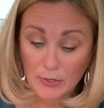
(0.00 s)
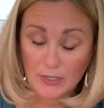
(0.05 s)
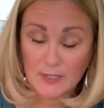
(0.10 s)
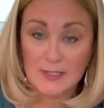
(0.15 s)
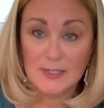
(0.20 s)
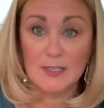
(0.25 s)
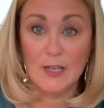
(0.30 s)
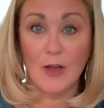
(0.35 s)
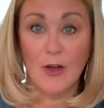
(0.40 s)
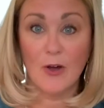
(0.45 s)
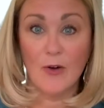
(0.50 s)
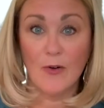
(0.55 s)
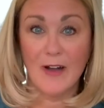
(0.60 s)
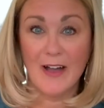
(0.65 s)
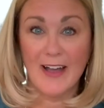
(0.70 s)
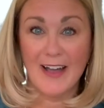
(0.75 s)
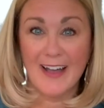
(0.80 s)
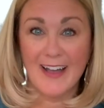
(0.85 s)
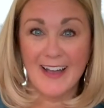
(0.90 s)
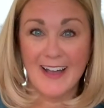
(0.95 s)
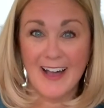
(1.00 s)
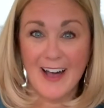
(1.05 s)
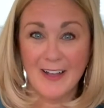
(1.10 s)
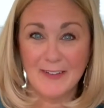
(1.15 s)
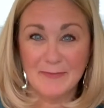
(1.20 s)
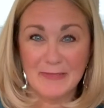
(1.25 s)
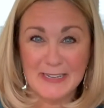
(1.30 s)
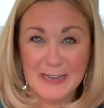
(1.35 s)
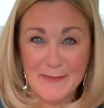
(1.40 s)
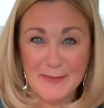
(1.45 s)
So I'll
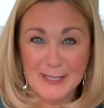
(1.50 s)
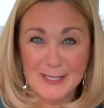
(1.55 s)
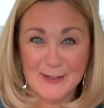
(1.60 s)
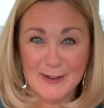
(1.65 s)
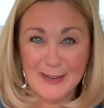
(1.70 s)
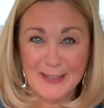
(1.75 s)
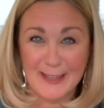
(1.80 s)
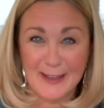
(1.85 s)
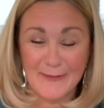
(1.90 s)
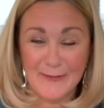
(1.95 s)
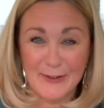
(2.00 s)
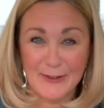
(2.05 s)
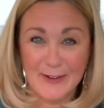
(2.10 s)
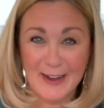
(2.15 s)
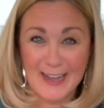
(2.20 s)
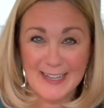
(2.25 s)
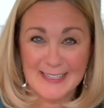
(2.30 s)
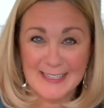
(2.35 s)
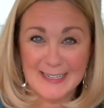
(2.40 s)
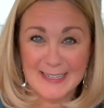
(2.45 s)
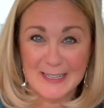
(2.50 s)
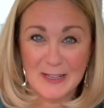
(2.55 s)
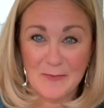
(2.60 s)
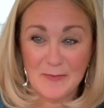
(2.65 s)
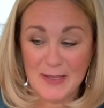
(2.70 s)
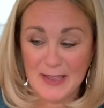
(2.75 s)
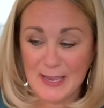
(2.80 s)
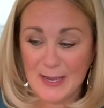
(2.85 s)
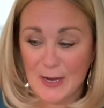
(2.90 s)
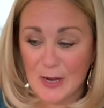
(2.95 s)
be demonstrating that for you guys in a little
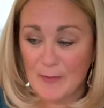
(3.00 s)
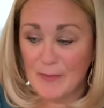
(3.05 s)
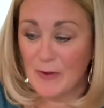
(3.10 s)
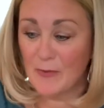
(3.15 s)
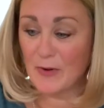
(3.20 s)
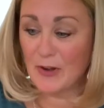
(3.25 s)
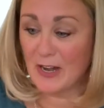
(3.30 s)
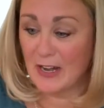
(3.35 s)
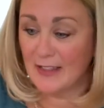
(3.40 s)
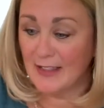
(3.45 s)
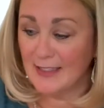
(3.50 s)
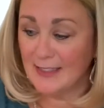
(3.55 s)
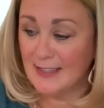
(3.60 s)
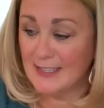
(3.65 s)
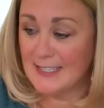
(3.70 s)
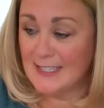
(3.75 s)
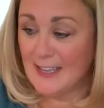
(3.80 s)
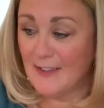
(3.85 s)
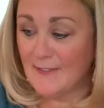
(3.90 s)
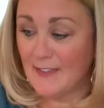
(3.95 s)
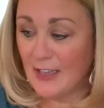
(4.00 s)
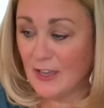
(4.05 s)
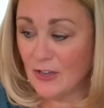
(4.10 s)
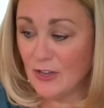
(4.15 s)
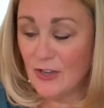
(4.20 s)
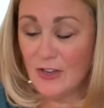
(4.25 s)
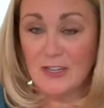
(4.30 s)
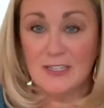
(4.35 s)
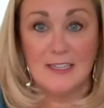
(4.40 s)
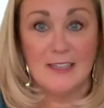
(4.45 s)
bit here, but we're gonna let this stuff get
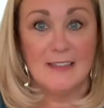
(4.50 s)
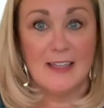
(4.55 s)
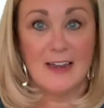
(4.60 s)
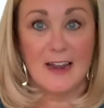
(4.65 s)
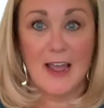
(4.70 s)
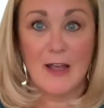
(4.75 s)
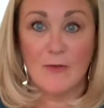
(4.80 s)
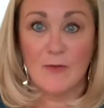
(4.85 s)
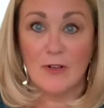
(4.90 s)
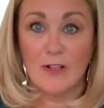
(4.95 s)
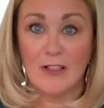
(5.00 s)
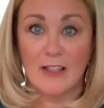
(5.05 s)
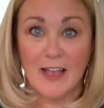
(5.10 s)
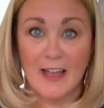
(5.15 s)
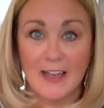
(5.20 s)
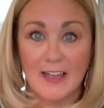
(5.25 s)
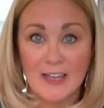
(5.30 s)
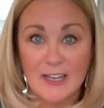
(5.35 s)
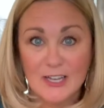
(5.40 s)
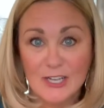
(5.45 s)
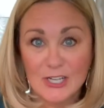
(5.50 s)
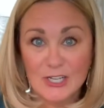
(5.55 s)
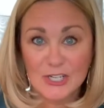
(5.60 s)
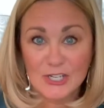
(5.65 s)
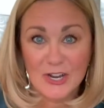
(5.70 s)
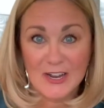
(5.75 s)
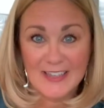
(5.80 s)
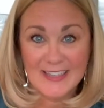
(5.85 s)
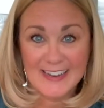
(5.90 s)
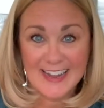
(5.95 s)
cooked, and then I will show
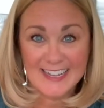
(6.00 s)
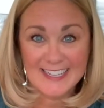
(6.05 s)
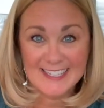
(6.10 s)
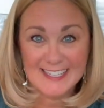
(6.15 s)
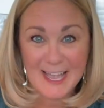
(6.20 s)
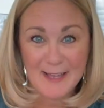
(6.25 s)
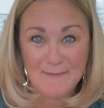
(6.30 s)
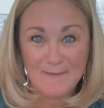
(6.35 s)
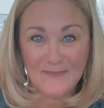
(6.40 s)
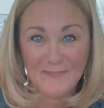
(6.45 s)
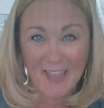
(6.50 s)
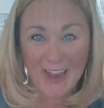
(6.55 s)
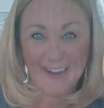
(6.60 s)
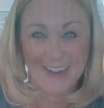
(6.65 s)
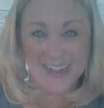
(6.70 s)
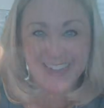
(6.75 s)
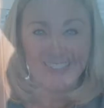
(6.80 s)
you the next step. All right.